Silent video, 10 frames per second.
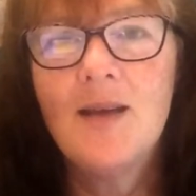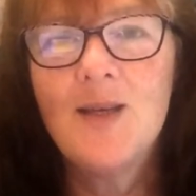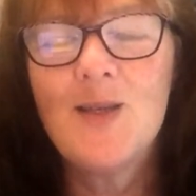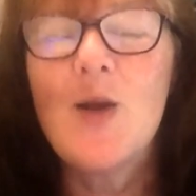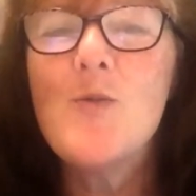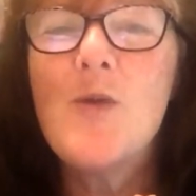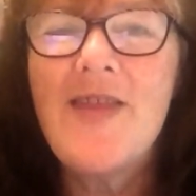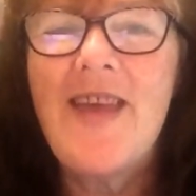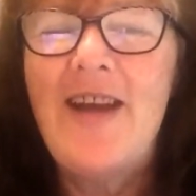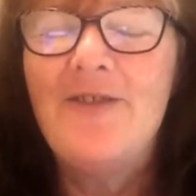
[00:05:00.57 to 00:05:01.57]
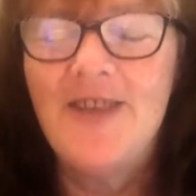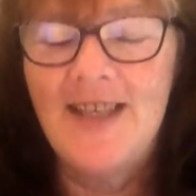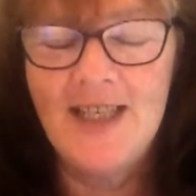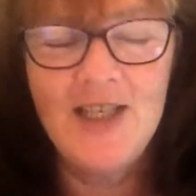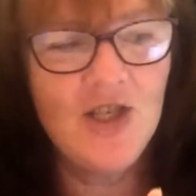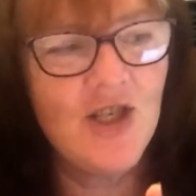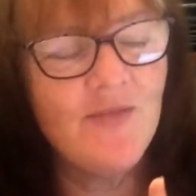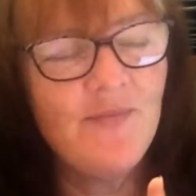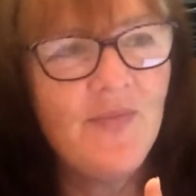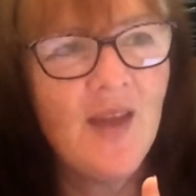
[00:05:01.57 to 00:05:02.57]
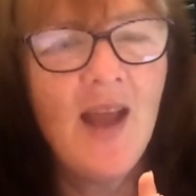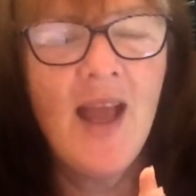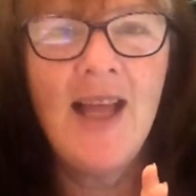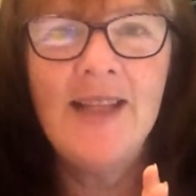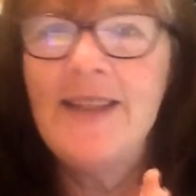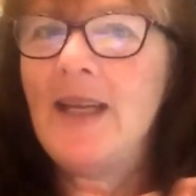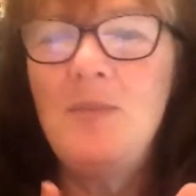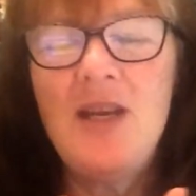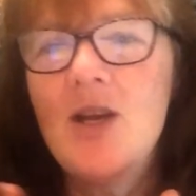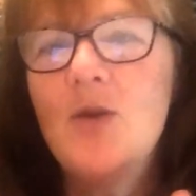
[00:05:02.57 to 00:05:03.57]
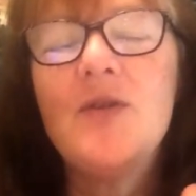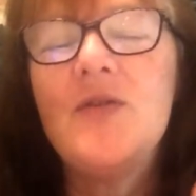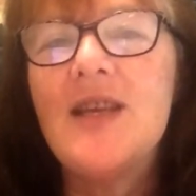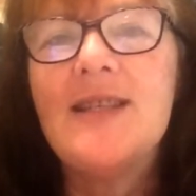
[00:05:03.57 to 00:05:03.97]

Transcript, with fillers: So, with our village, let me know if there's